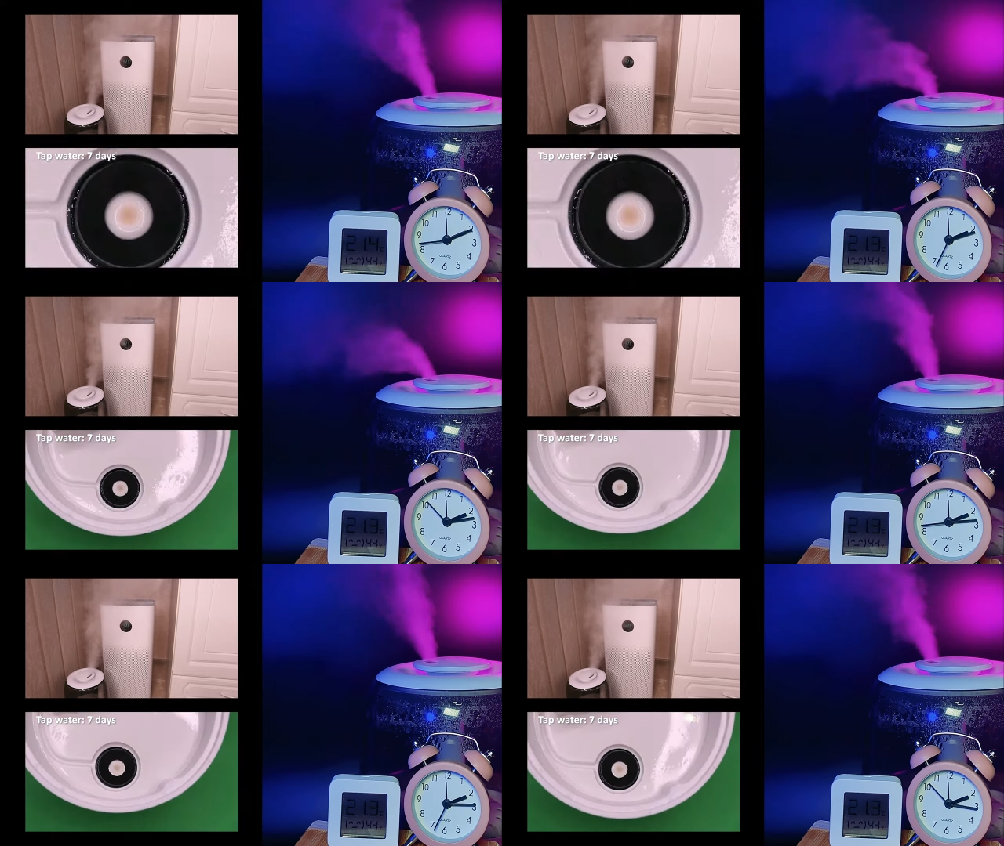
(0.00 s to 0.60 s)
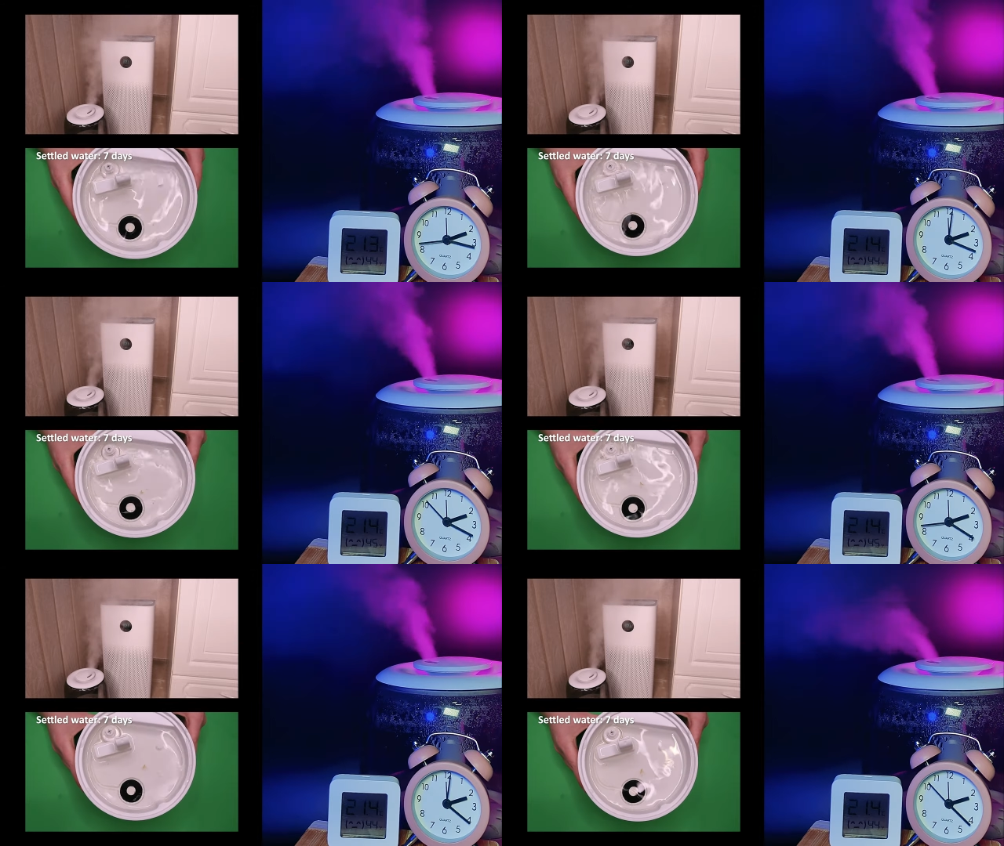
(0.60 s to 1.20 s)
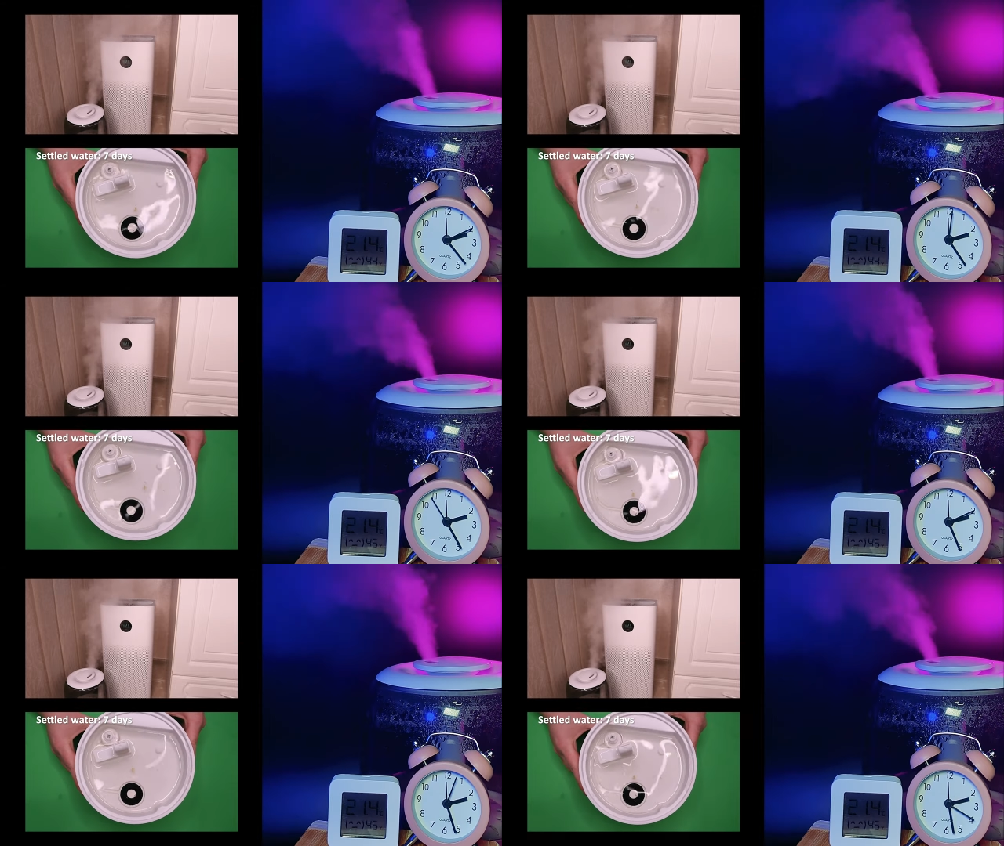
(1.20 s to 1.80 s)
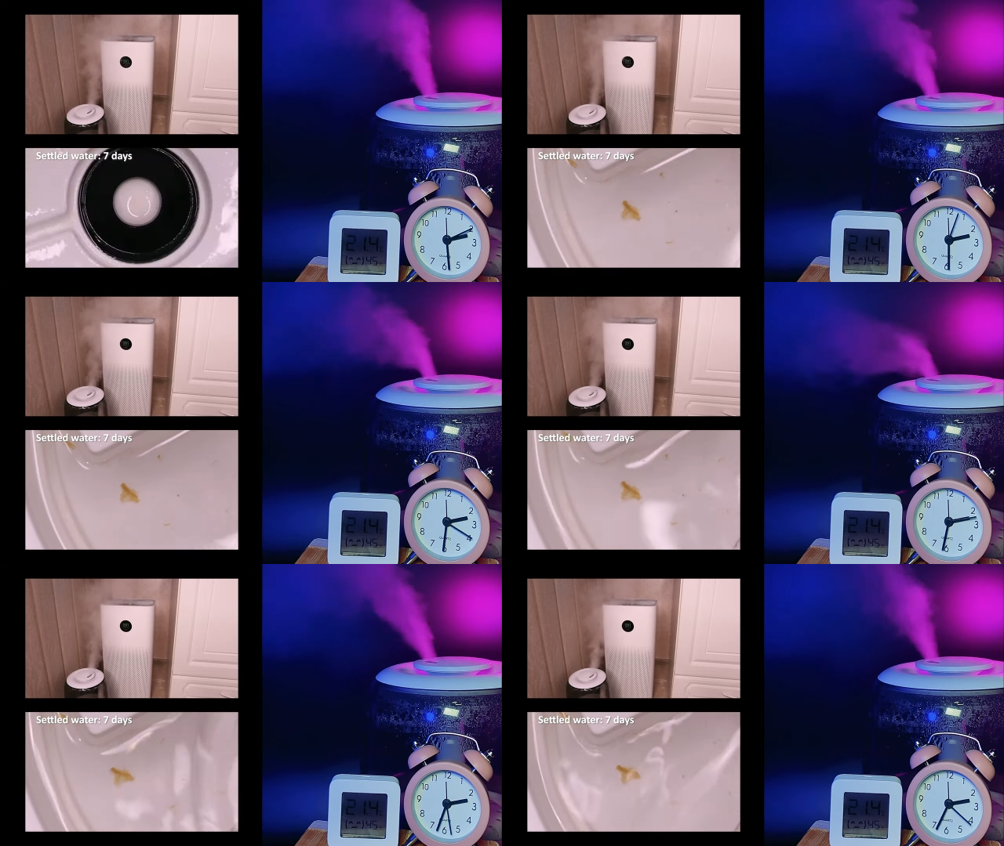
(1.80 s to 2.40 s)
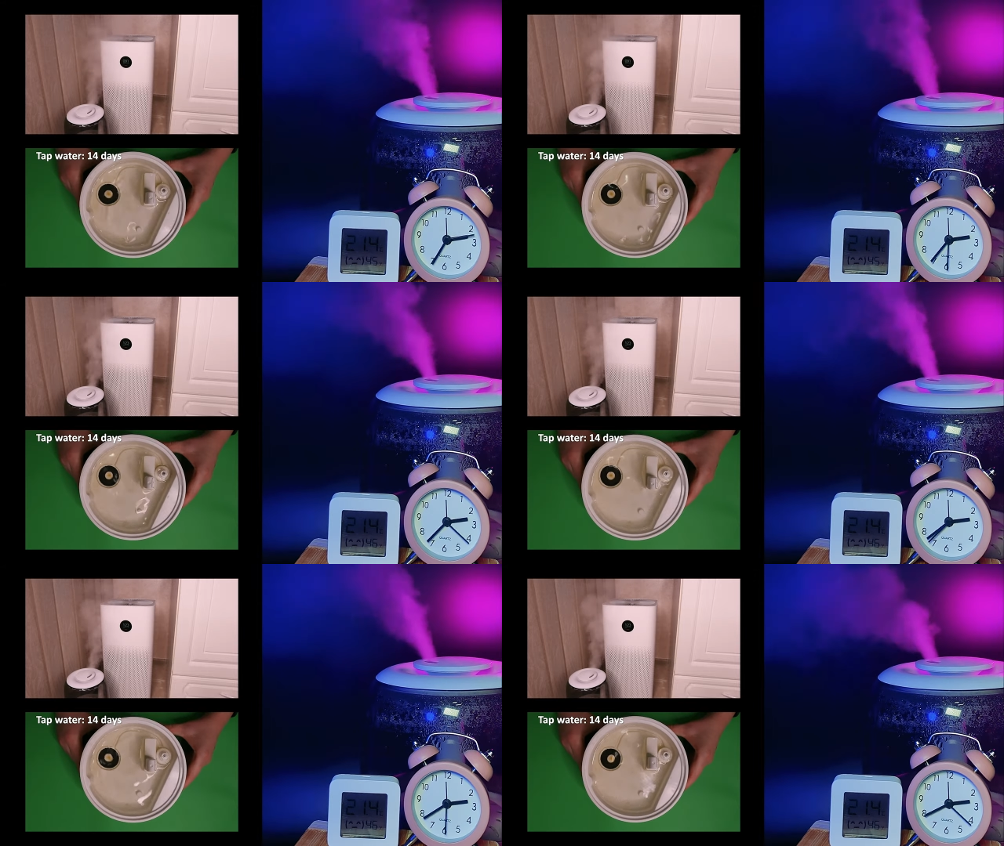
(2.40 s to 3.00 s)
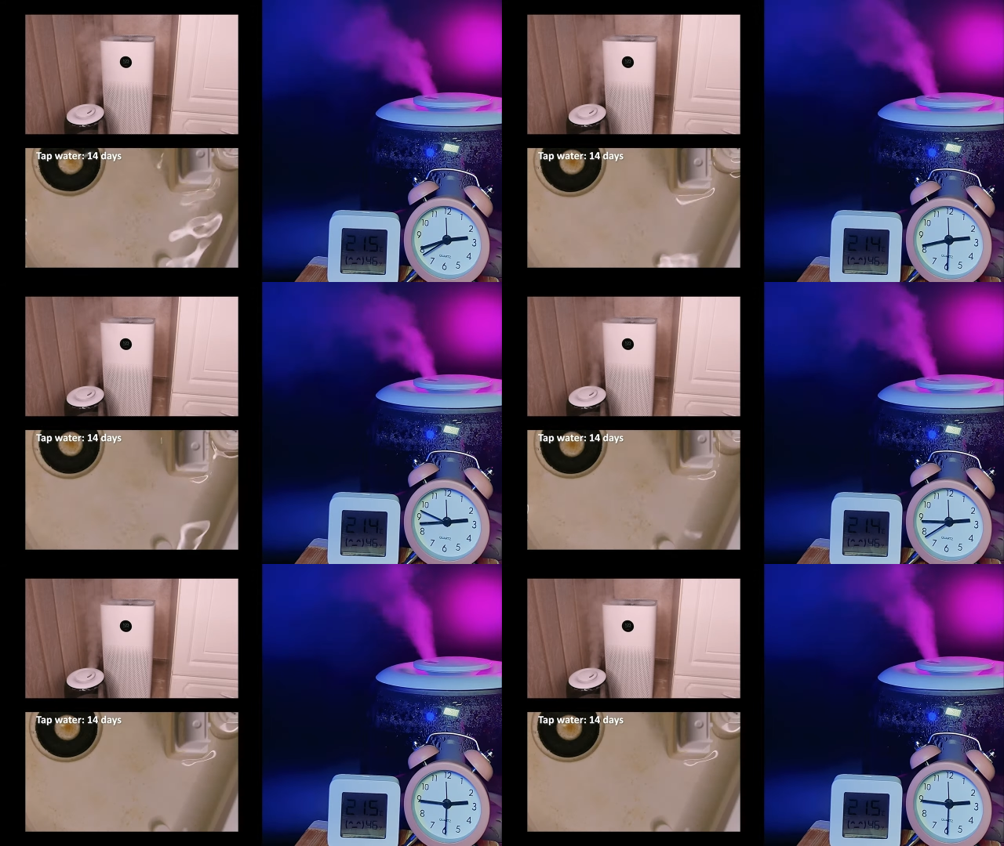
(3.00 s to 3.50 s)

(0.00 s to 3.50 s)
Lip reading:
Nobody's mouth can be seen.